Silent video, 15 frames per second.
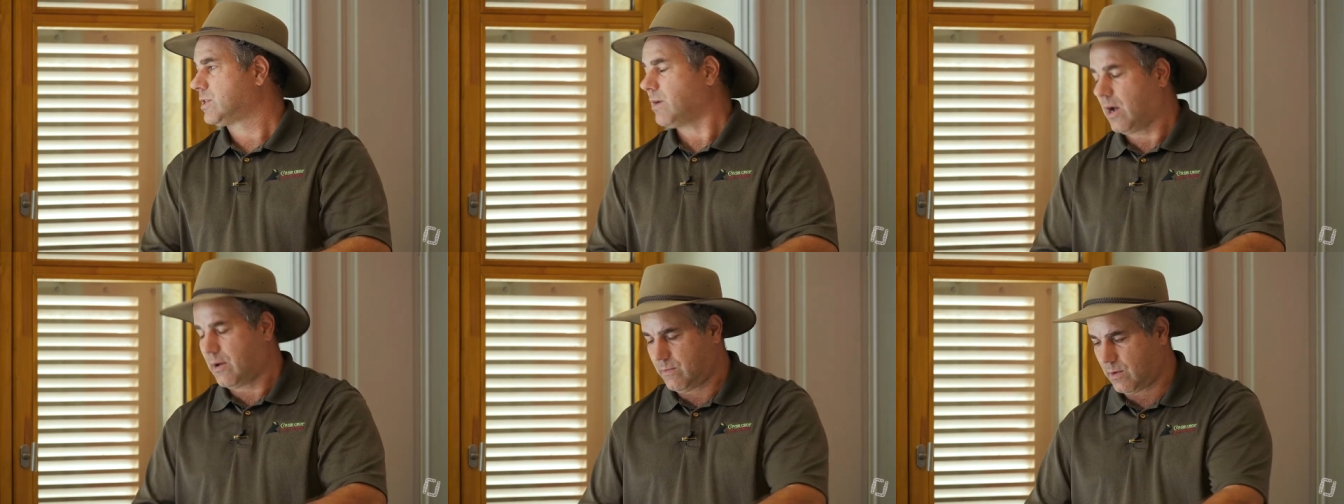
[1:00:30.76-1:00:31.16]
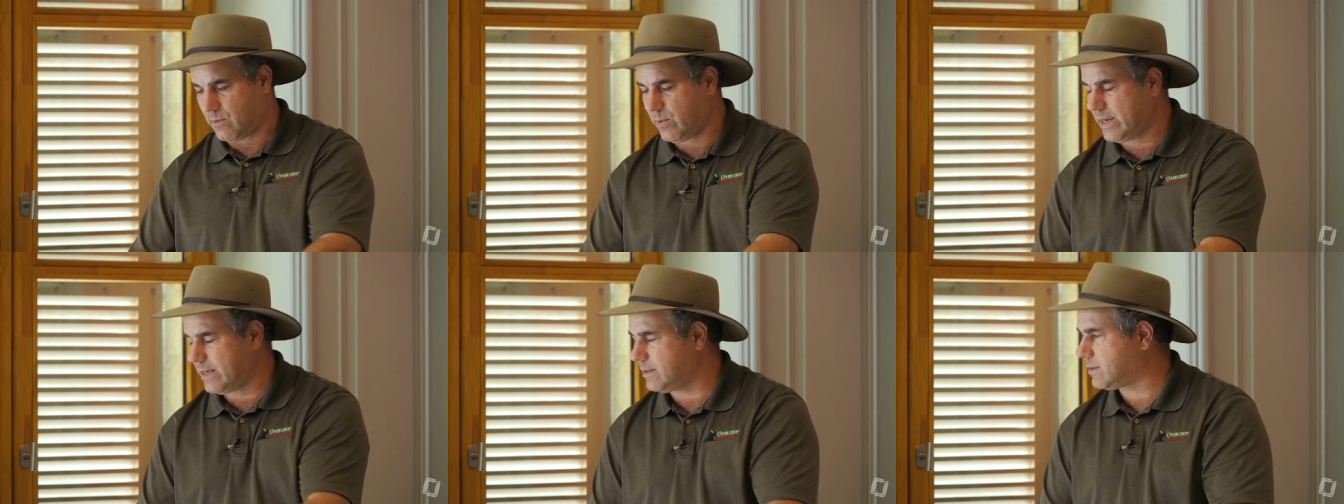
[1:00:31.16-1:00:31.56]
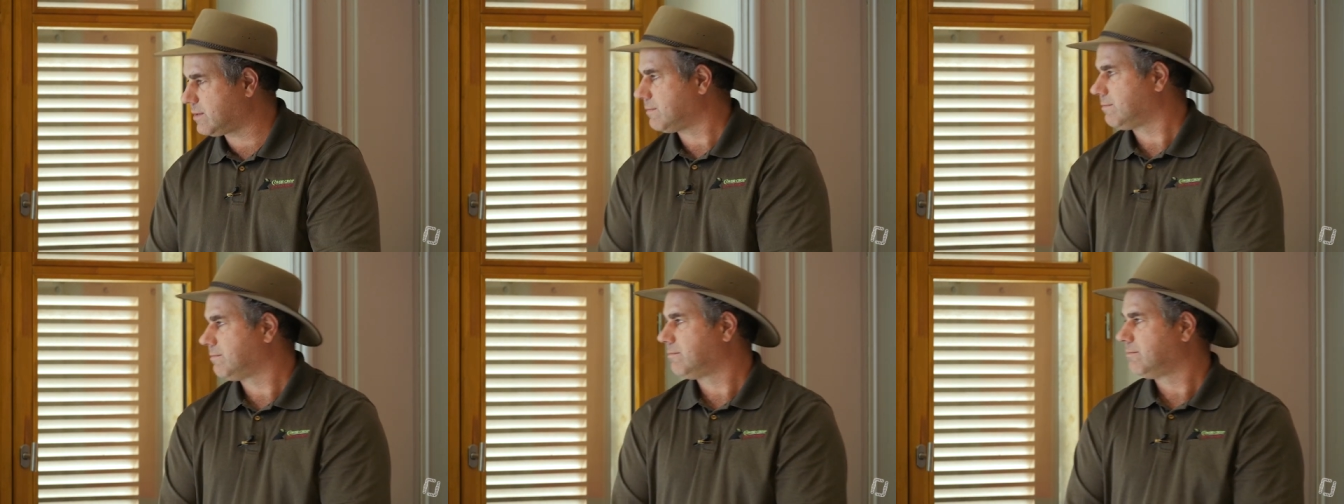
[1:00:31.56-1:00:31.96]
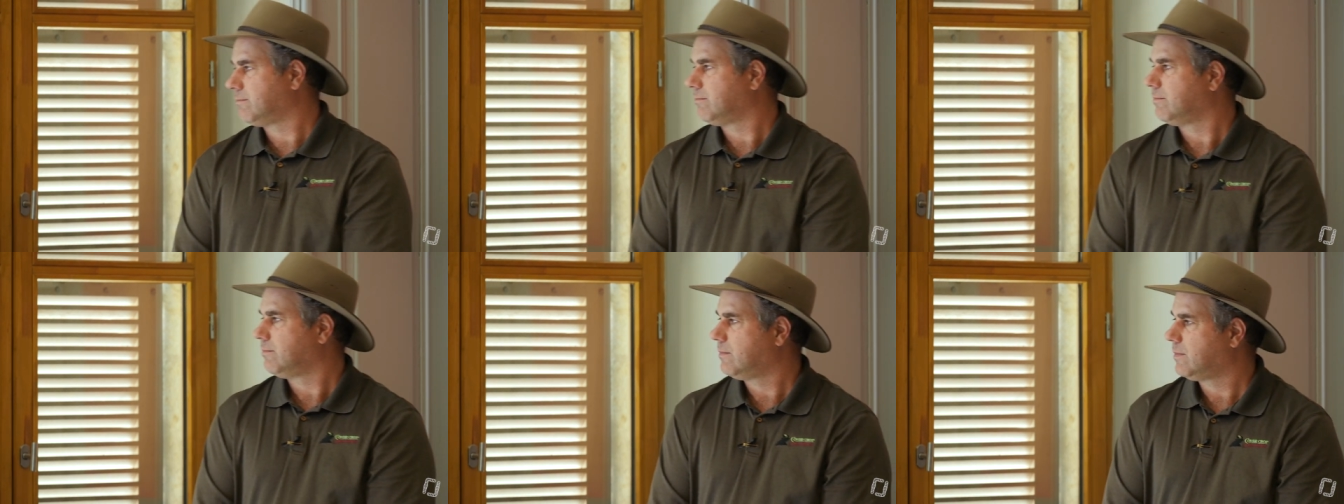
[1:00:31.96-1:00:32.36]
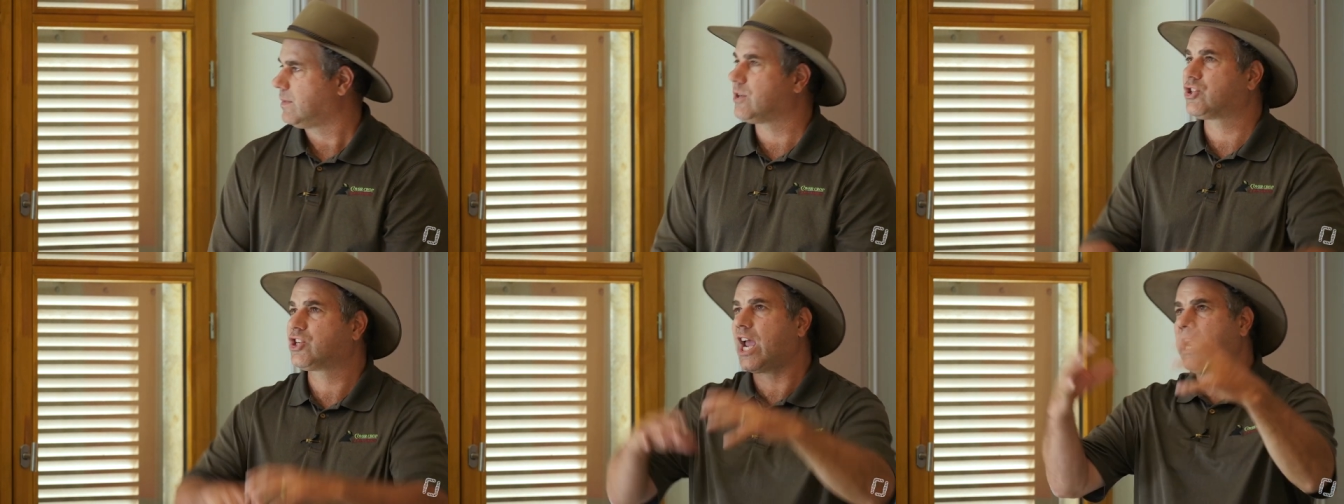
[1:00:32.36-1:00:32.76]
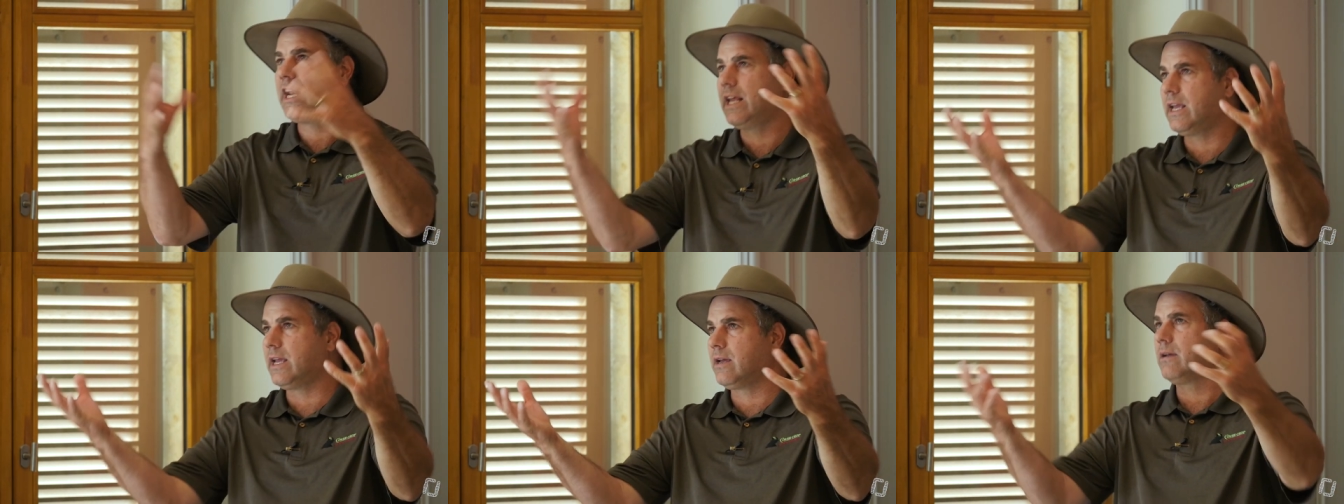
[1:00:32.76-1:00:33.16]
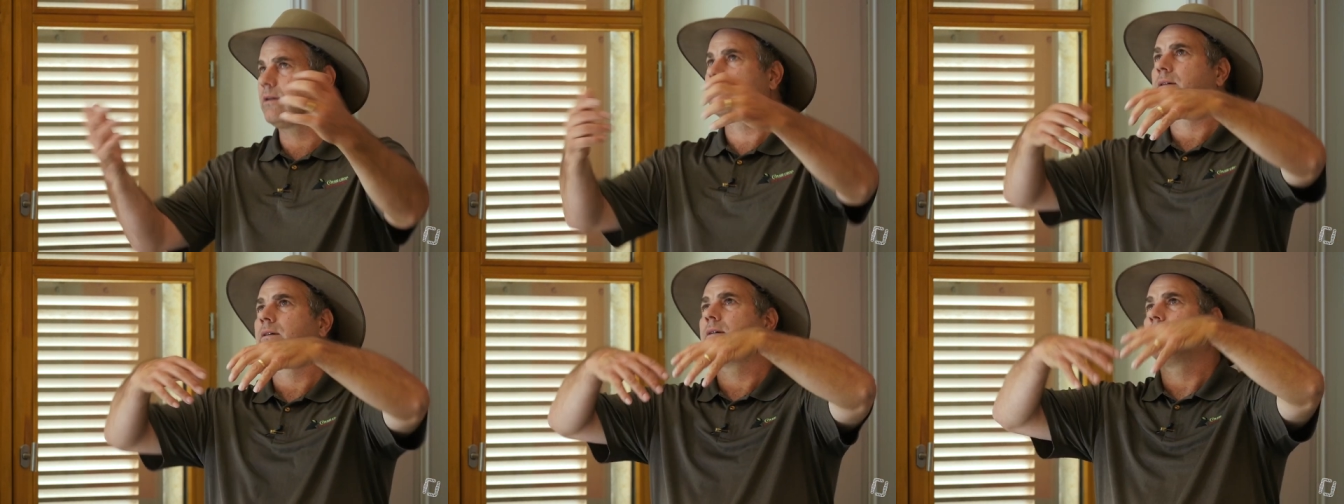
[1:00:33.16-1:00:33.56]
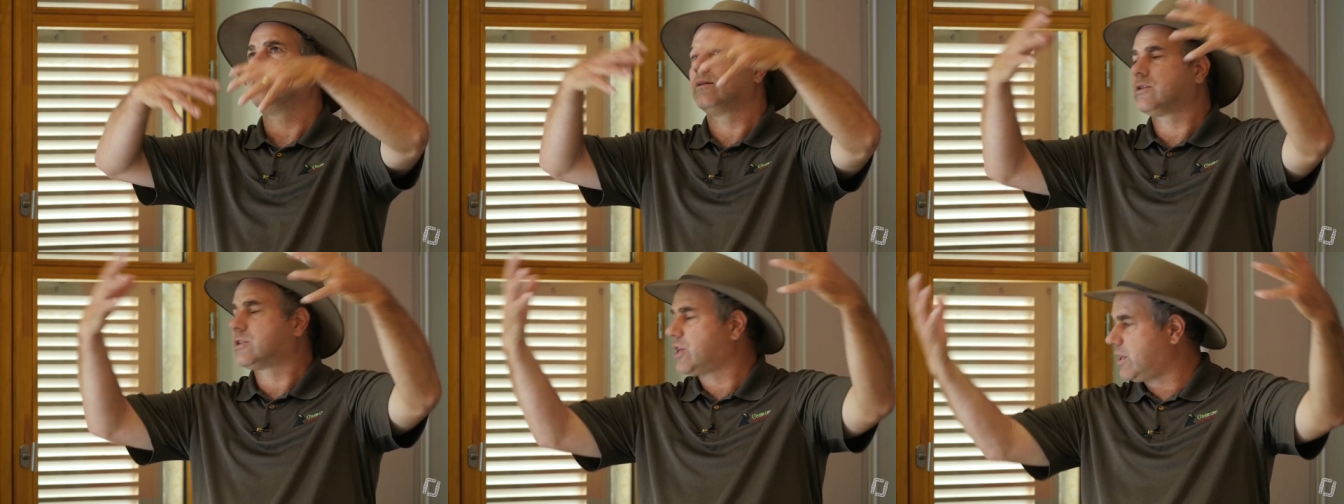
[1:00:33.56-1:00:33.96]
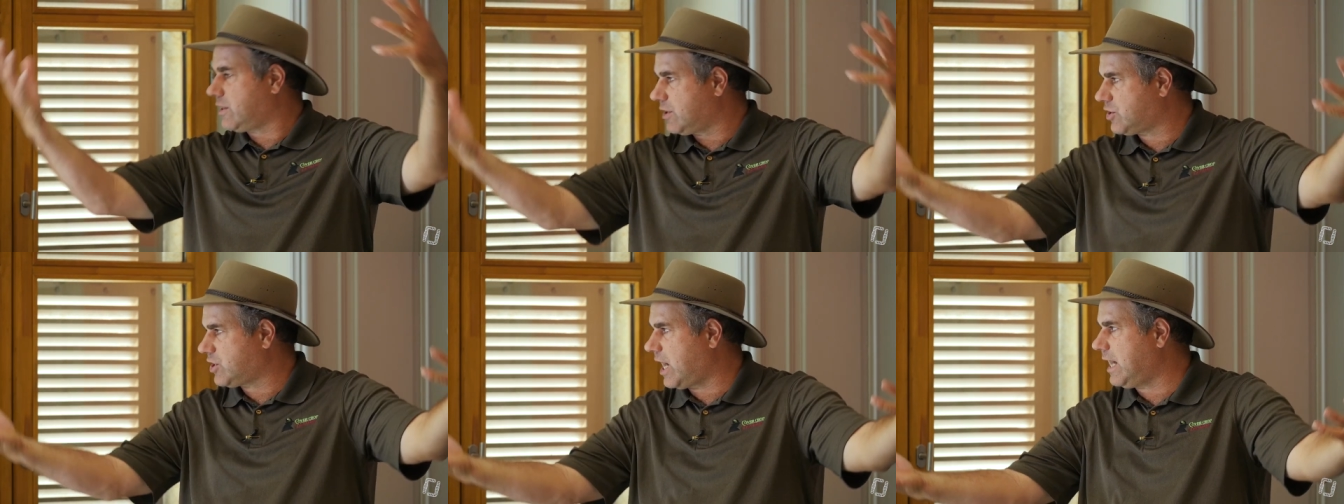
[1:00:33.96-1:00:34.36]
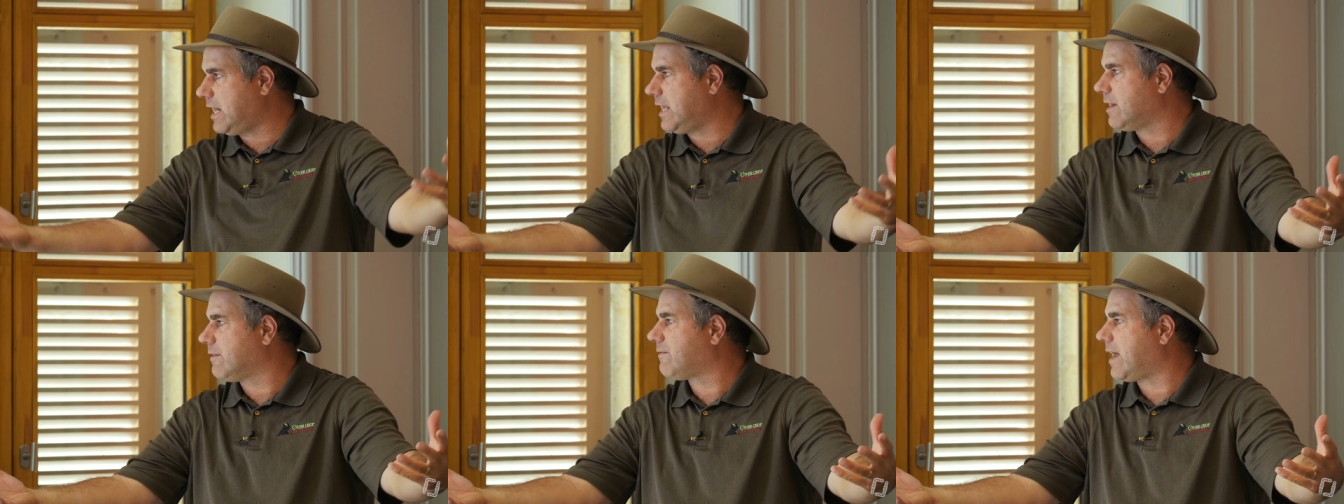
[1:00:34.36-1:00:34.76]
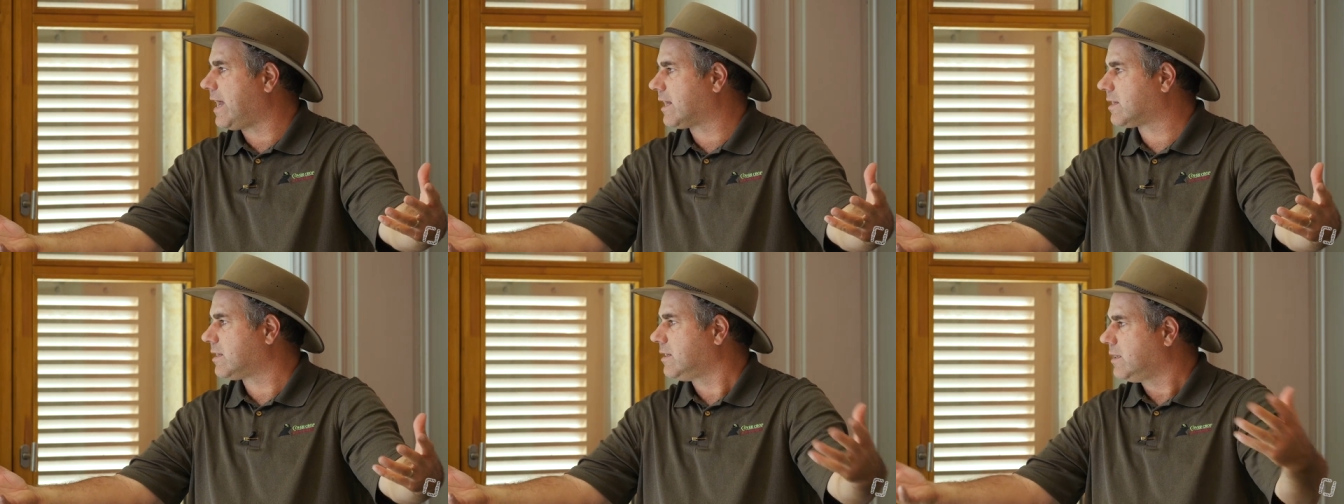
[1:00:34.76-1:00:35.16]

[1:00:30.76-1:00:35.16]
so, of, of weeds. The shading, the, sh the shading effect